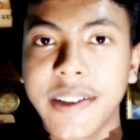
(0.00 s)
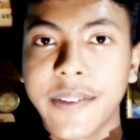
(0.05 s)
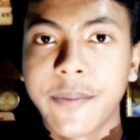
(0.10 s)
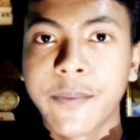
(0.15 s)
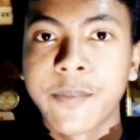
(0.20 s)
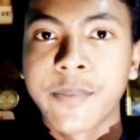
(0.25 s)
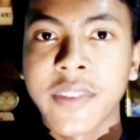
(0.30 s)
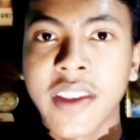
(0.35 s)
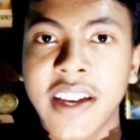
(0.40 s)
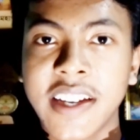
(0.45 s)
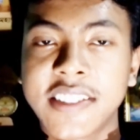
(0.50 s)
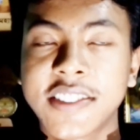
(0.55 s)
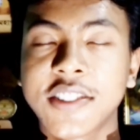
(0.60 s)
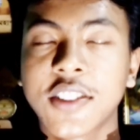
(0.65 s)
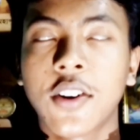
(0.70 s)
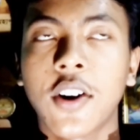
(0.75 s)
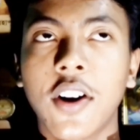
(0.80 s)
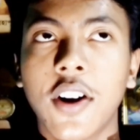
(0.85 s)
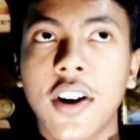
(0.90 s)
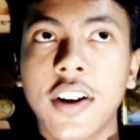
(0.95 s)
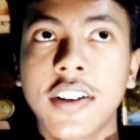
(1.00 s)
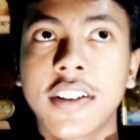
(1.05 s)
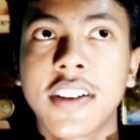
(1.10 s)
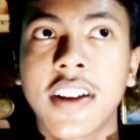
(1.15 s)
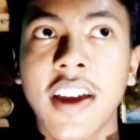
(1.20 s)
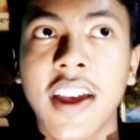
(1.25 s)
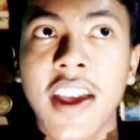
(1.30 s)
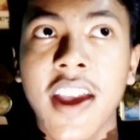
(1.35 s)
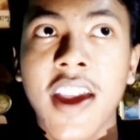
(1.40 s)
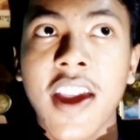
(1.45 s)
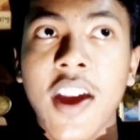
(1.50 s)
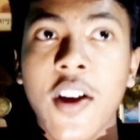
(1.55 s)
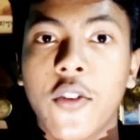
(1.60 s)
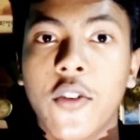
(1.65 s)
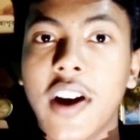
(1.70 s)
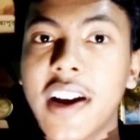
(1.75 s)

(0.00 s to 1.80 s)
It's called white-hat